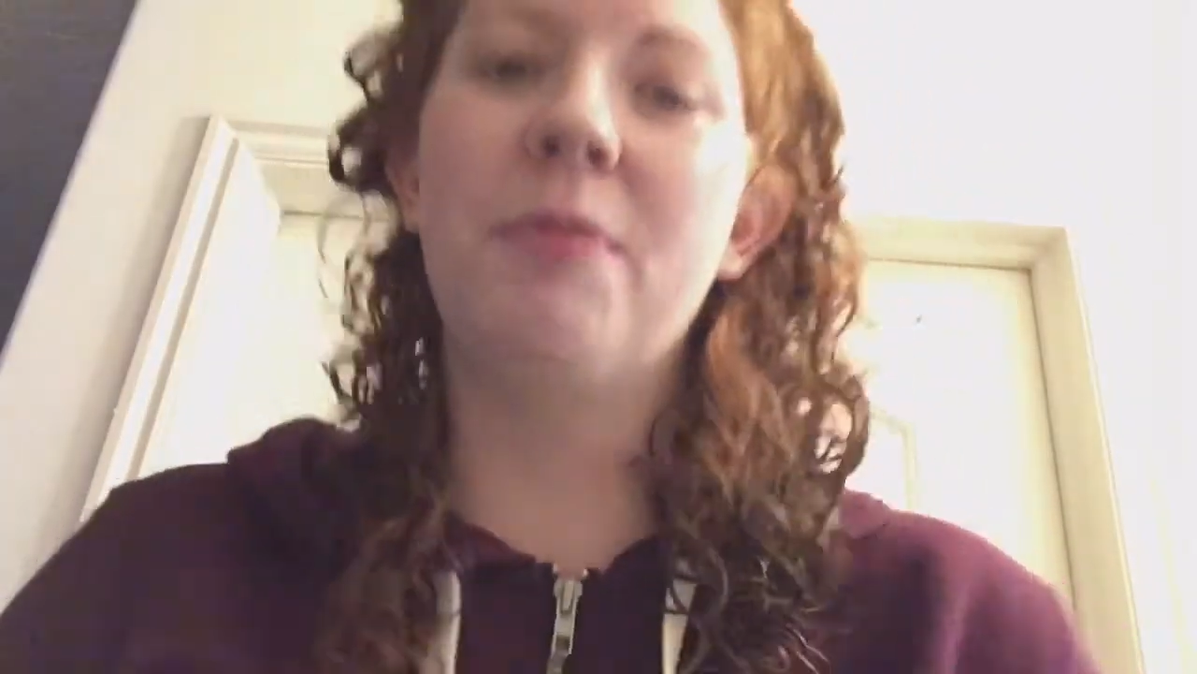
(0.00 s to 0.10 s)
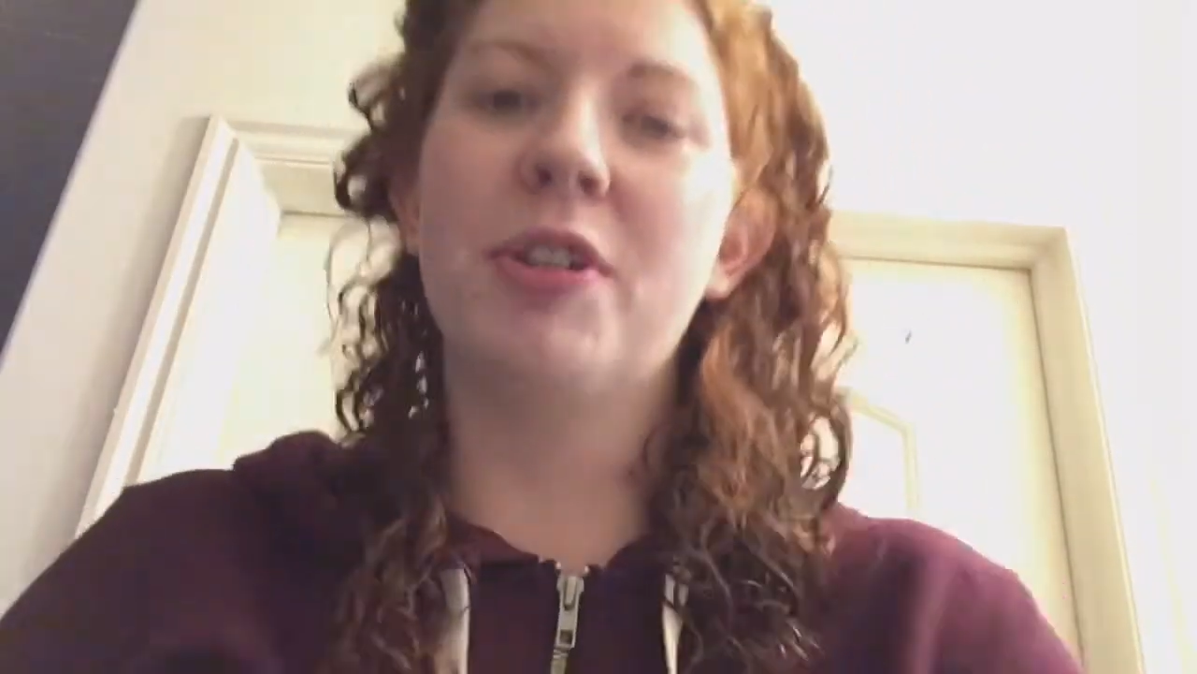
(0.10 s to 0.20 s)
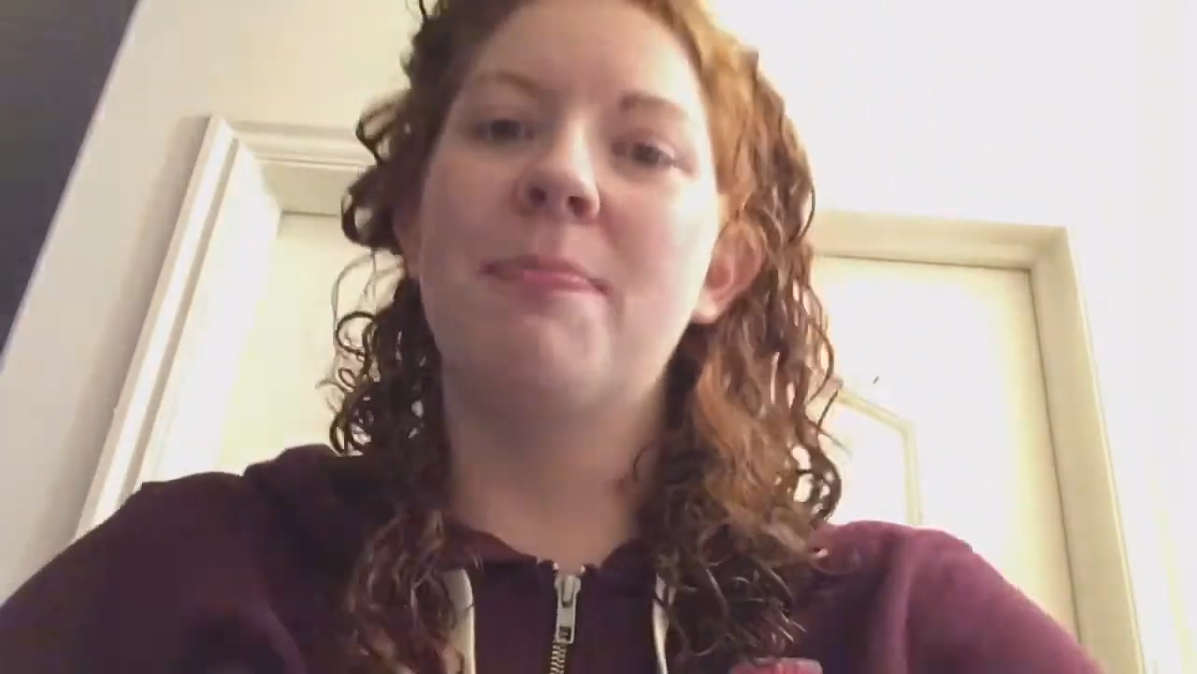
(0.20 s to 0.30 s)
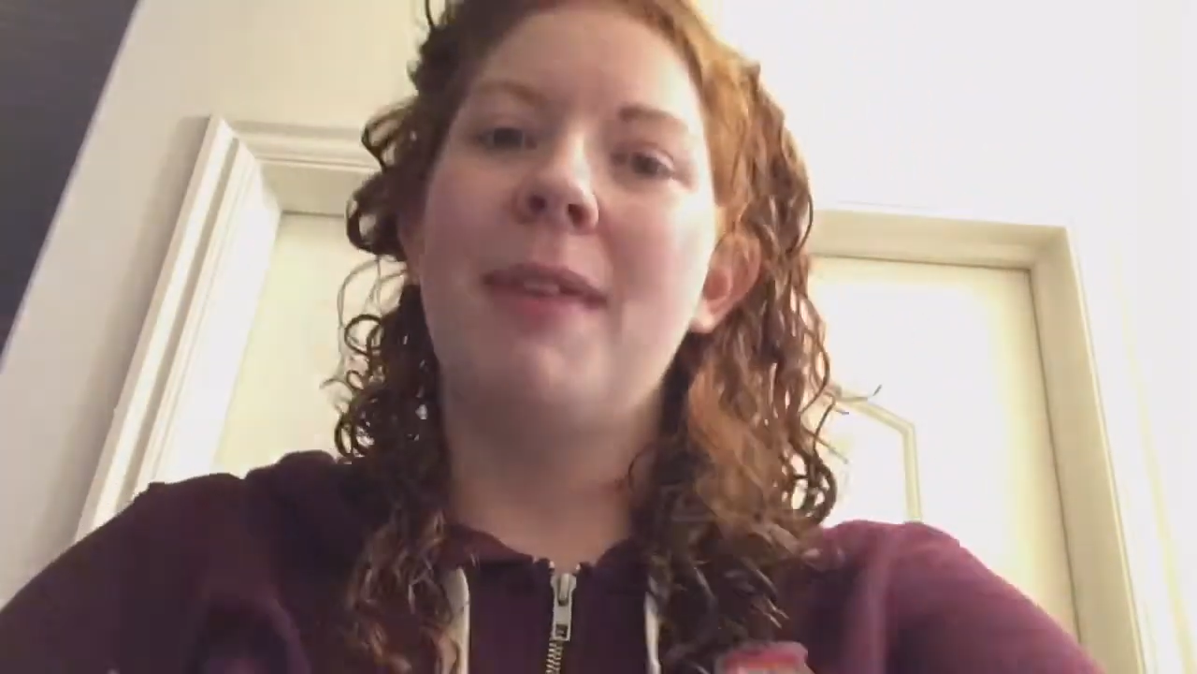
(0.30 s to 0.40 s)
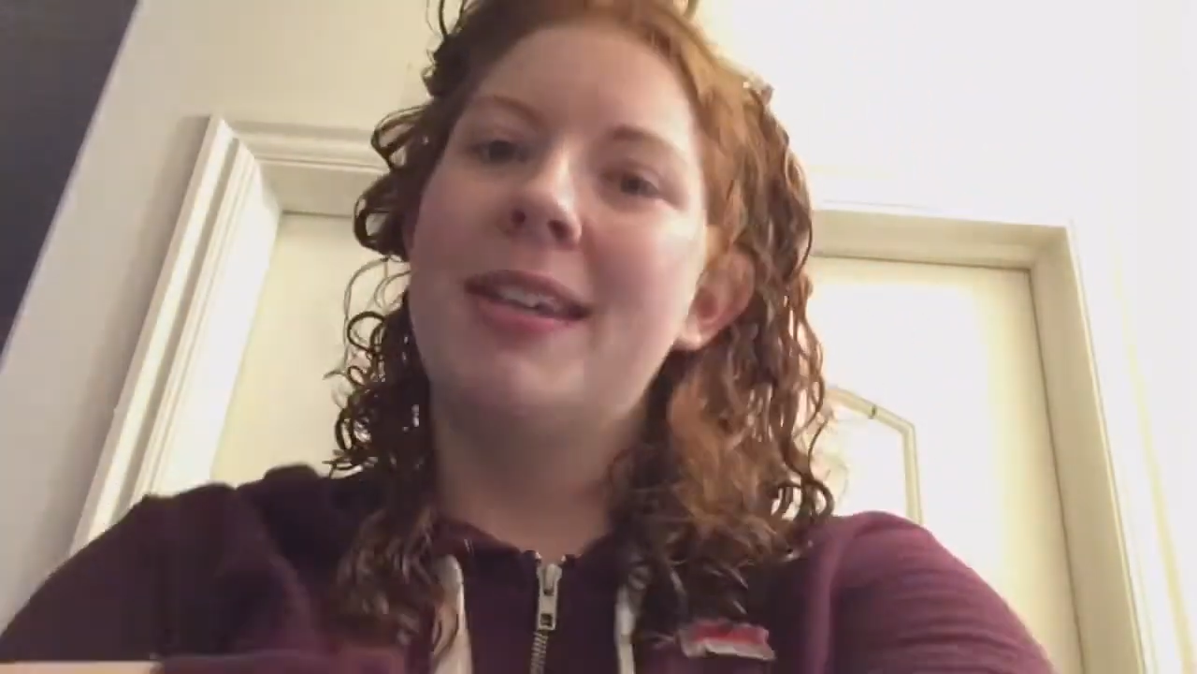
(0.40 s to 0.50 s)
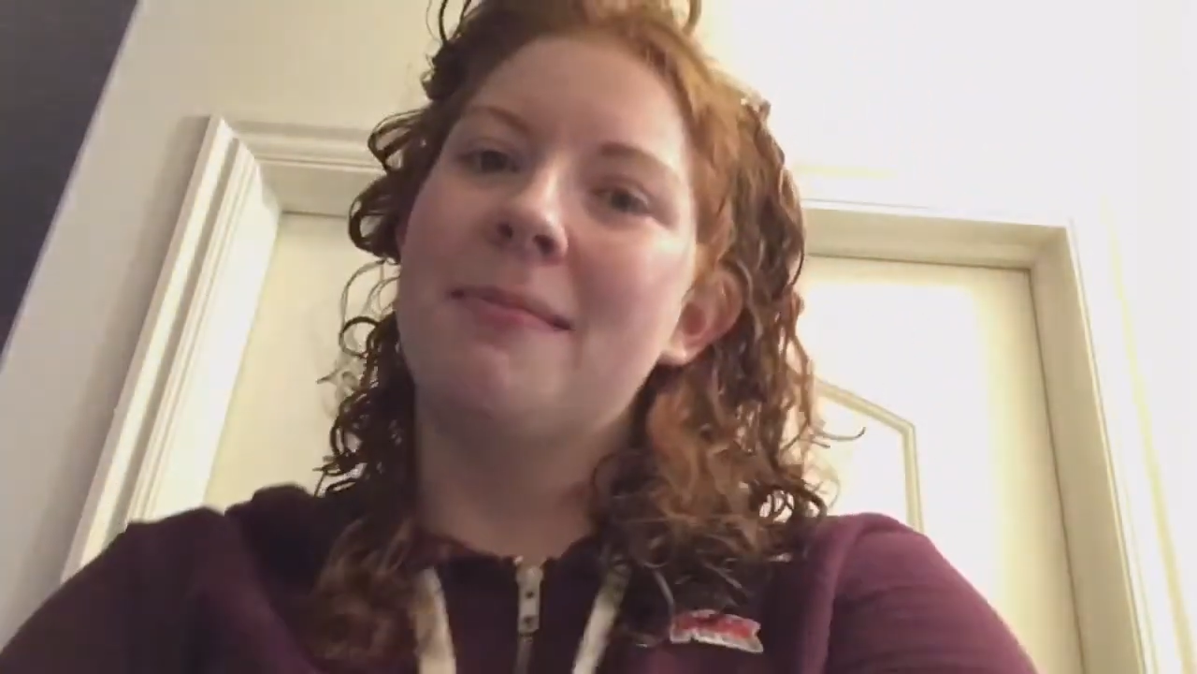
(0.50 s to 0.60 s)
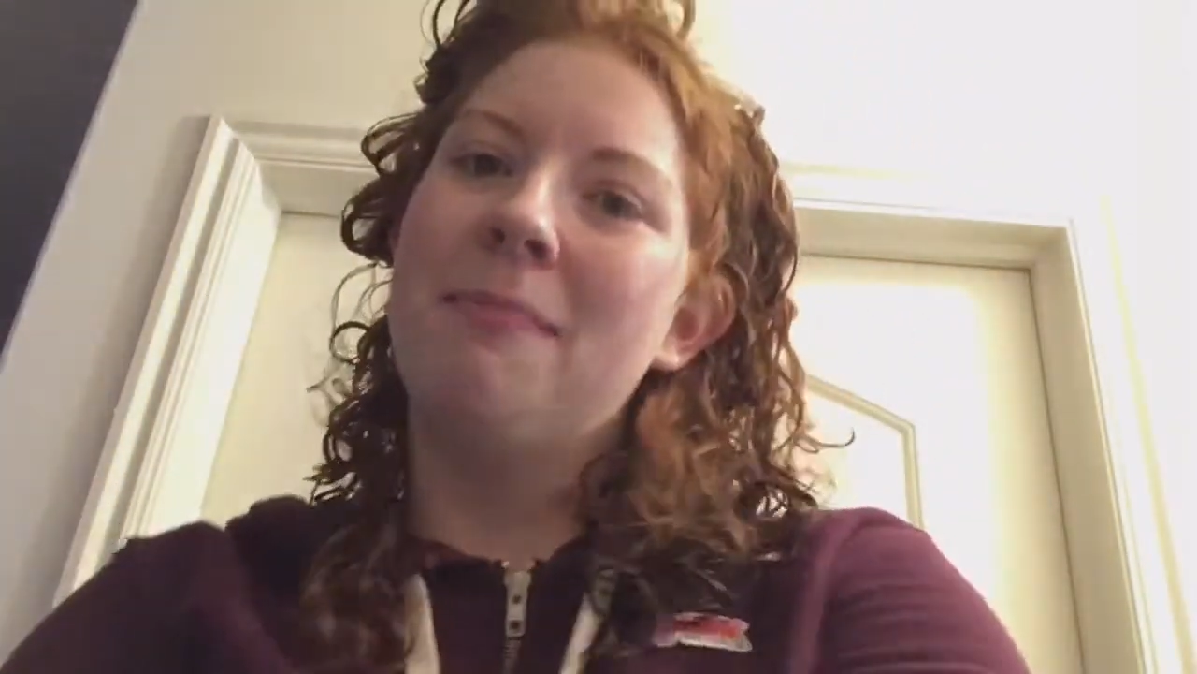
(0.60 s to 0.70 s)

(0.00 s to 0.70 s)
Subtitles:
which makes